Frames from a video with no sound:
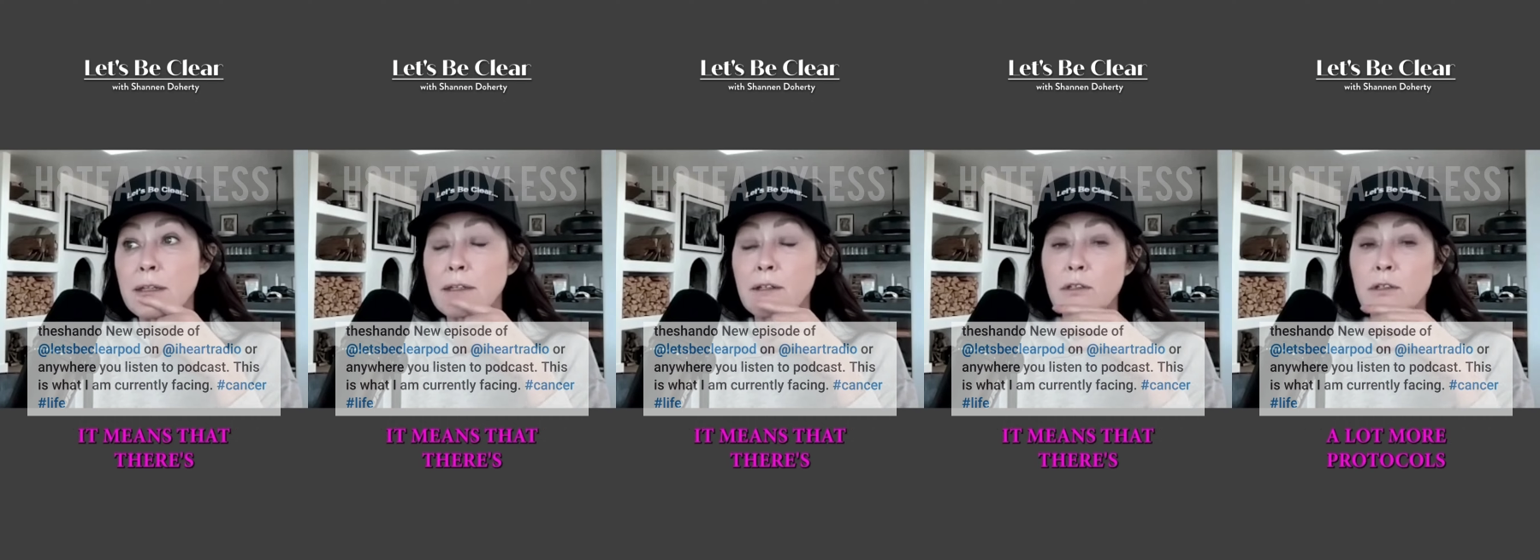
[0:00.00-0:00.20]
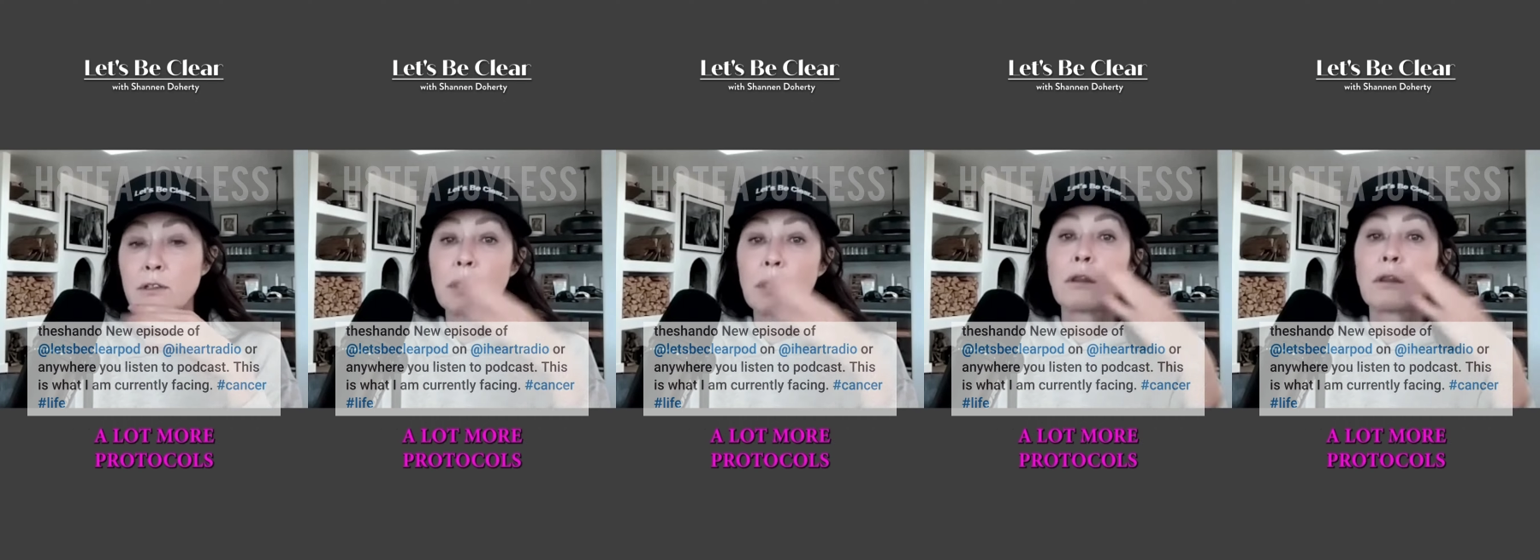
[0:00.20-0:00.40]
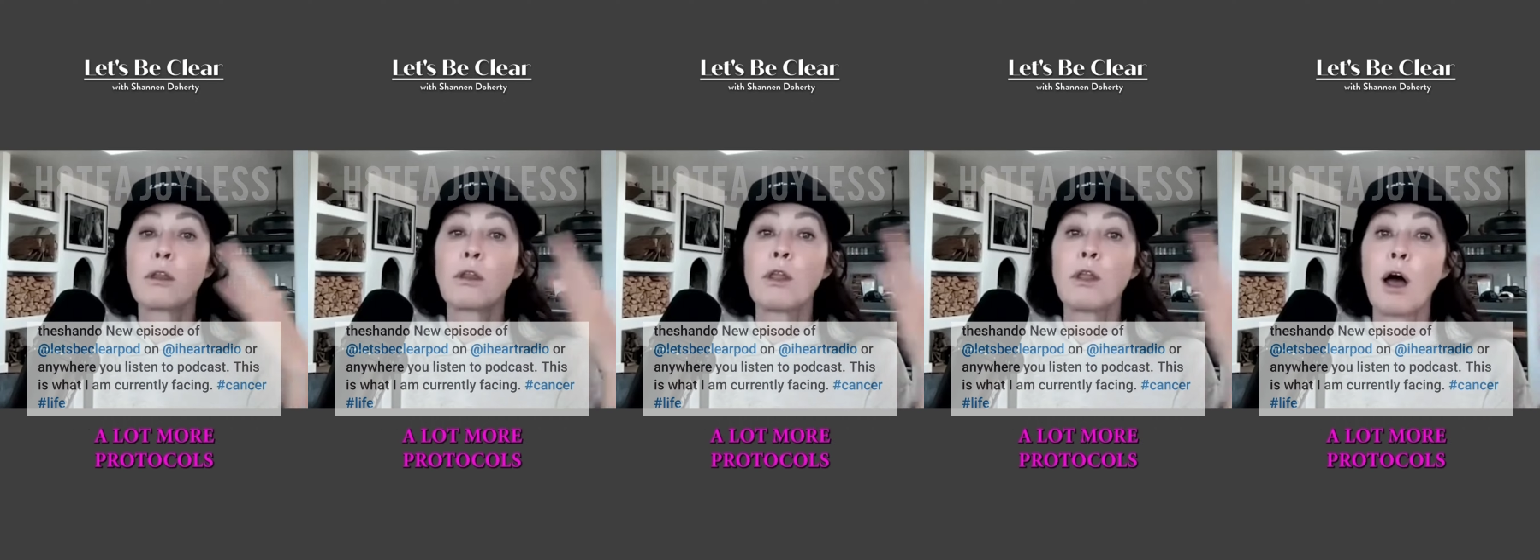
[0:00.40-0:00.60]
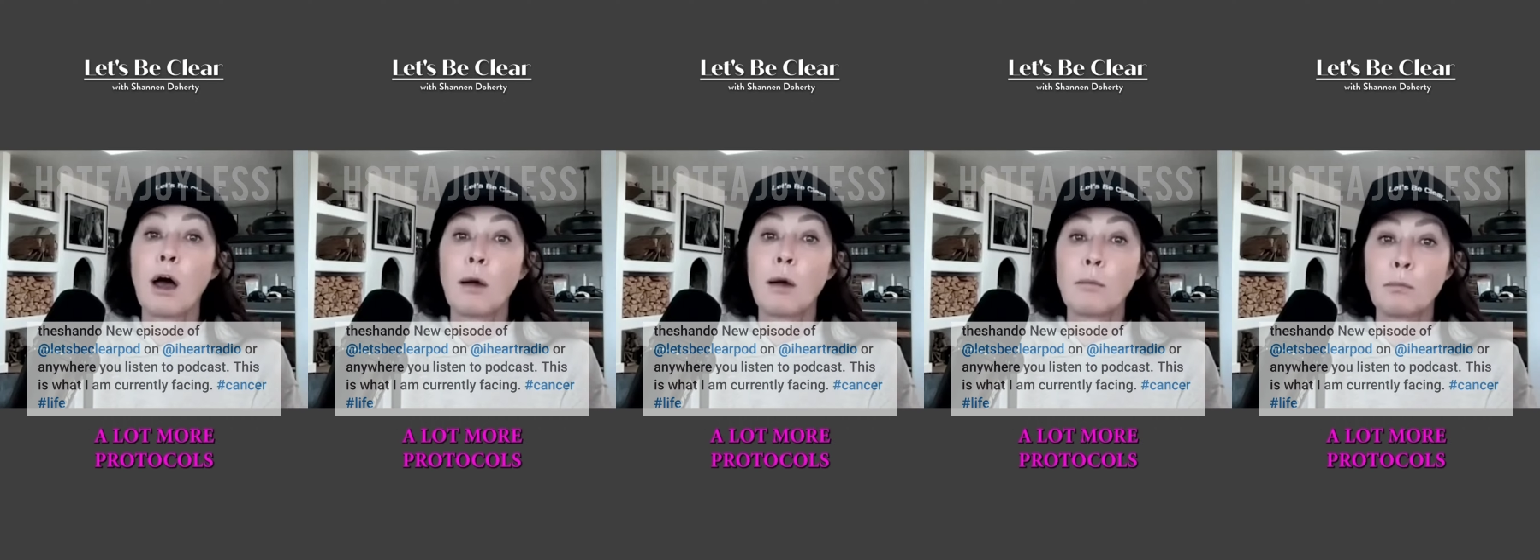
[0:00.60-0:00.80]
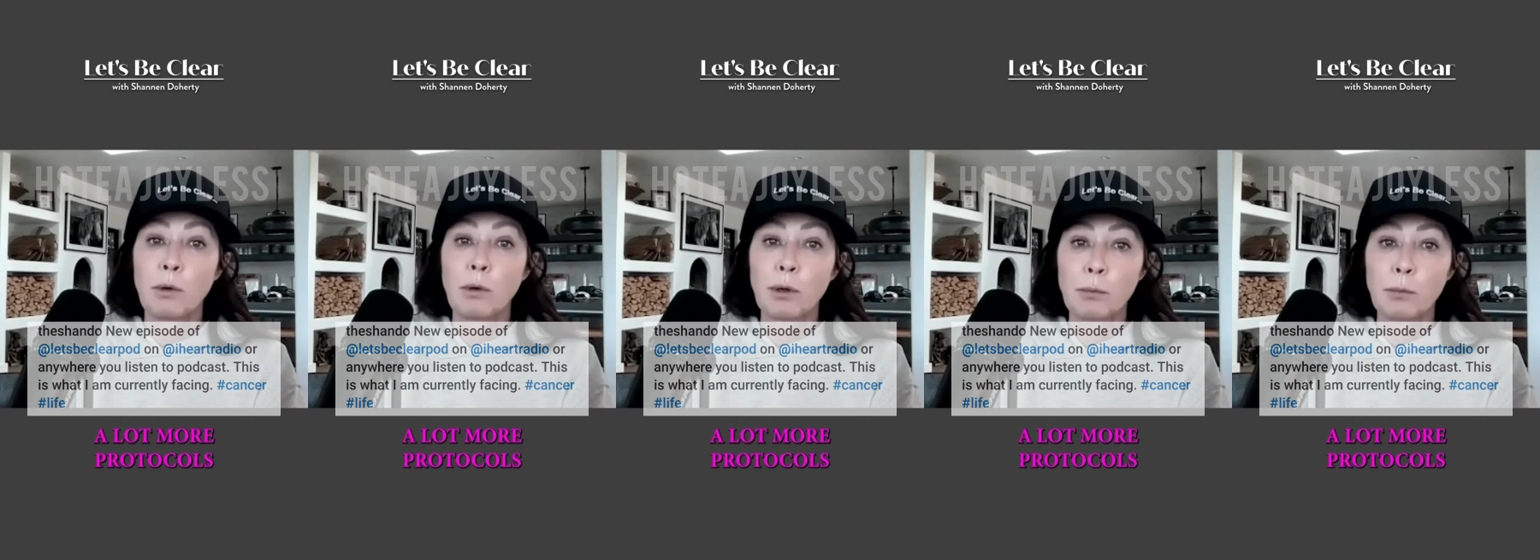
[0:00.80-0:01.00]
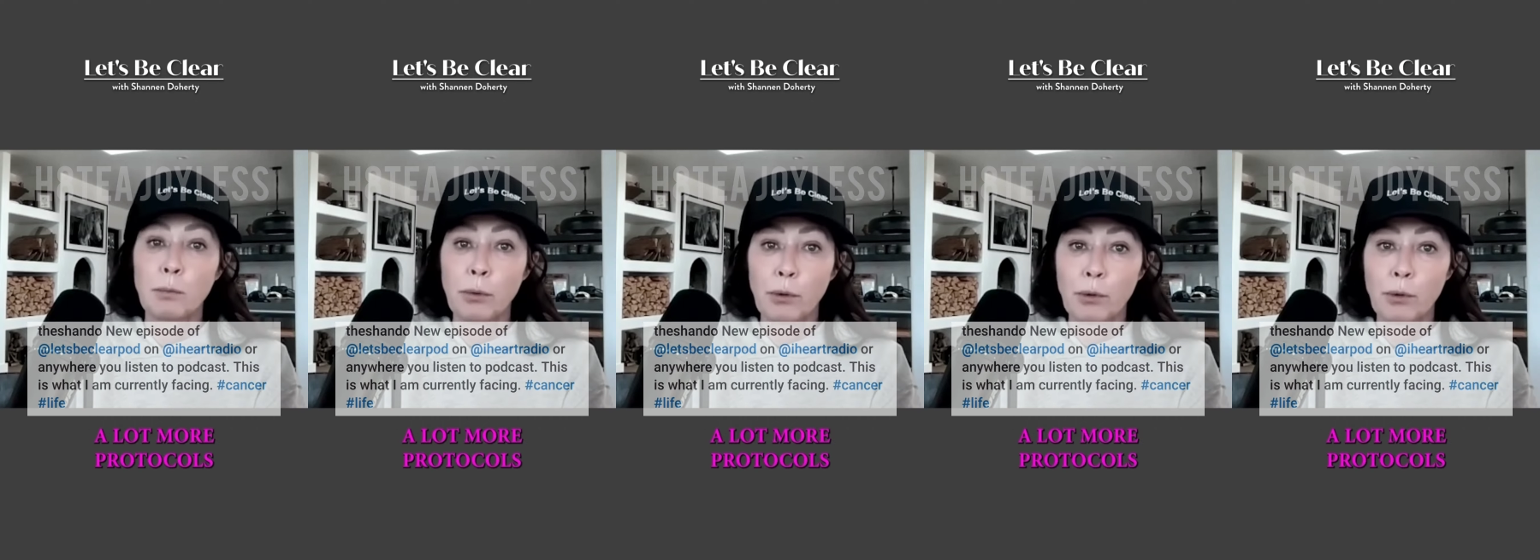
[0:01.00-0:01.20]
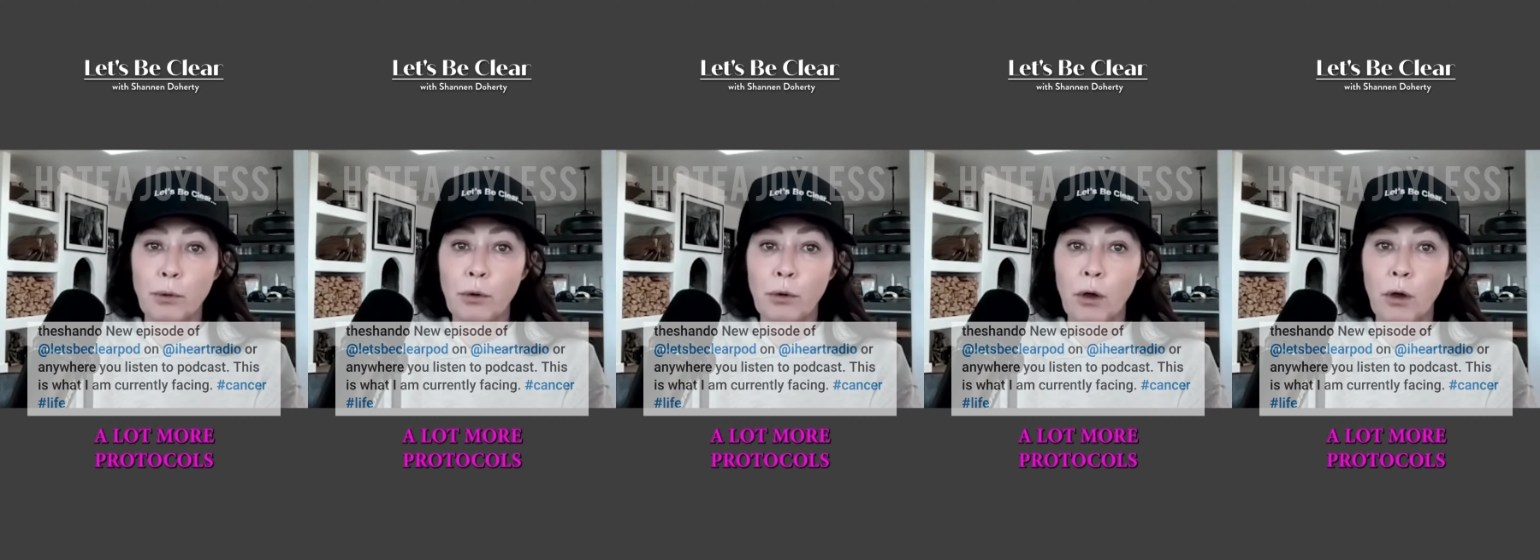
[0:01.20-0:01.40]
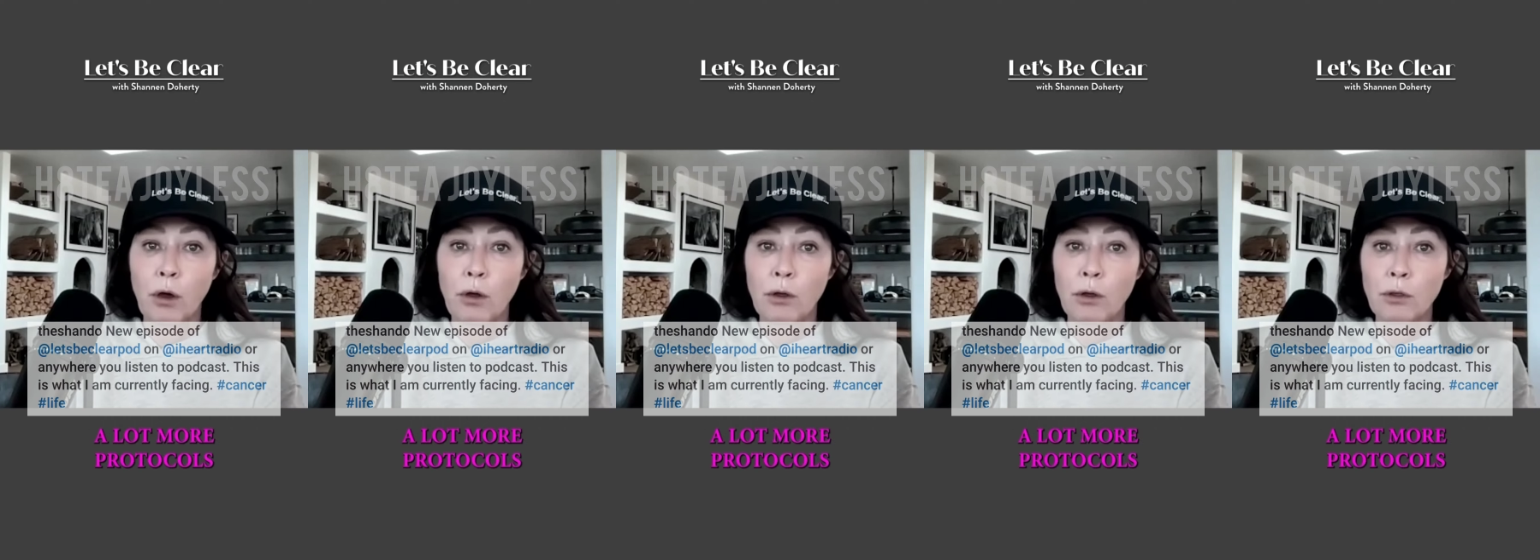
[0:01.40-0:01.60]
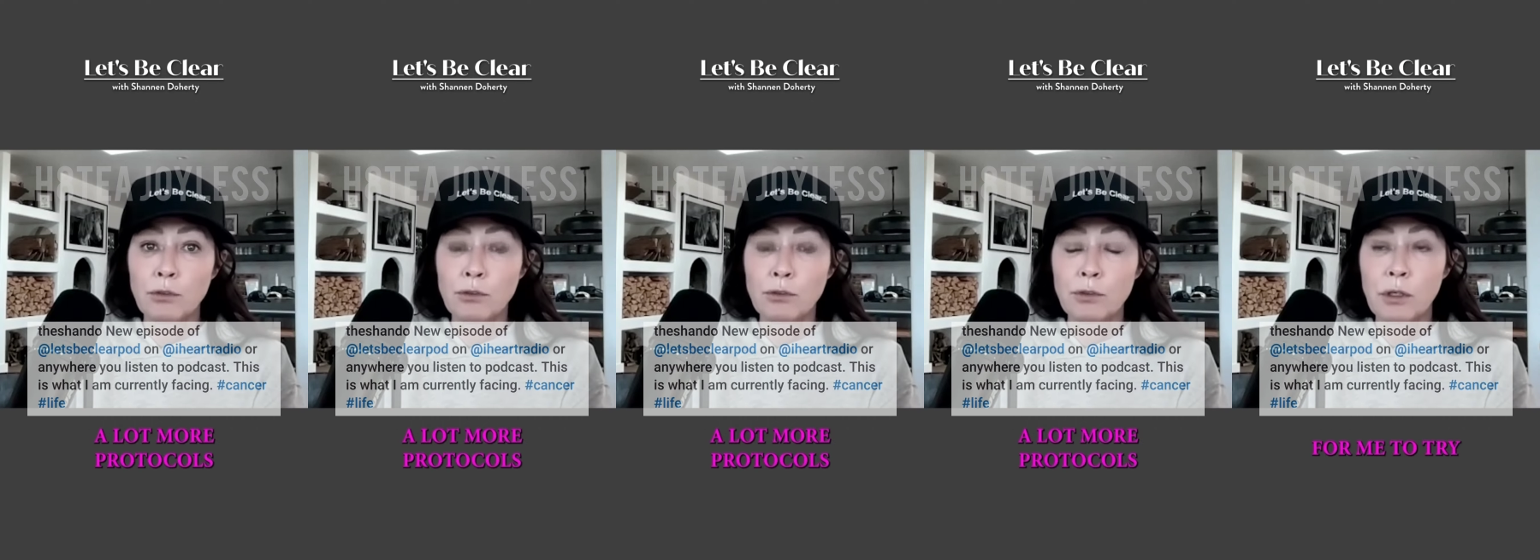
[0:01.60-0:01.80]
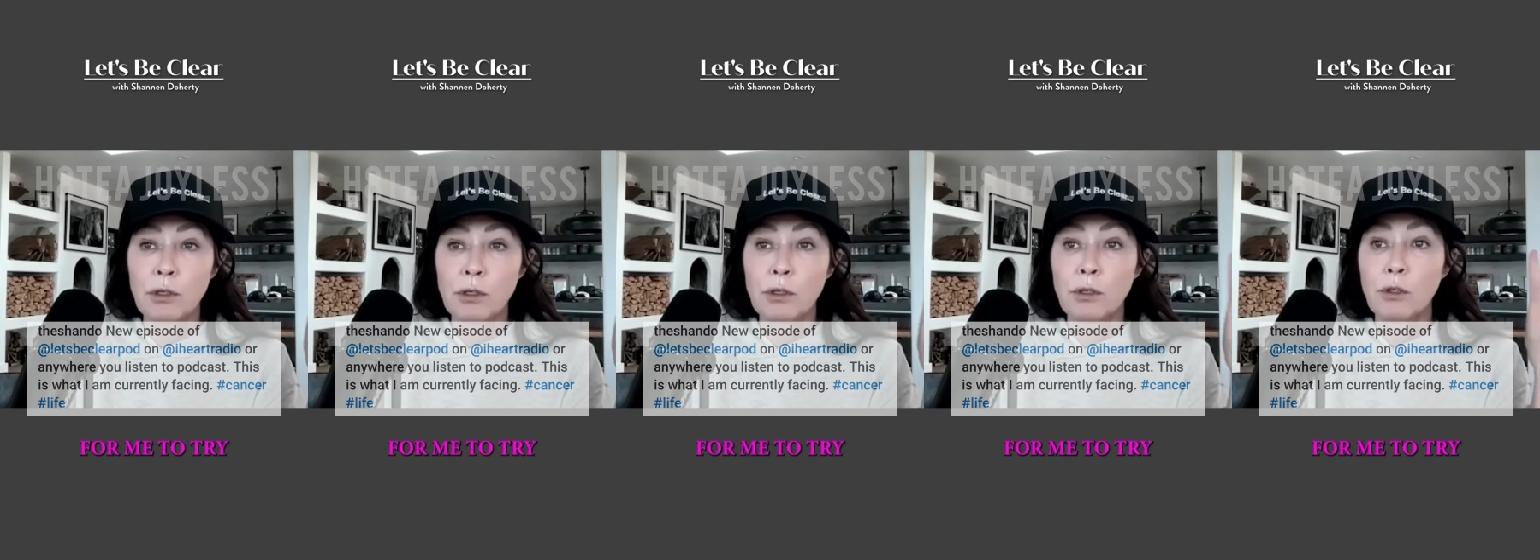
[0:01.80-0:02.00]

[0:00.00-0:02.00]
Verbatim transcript: there's a lot more protocols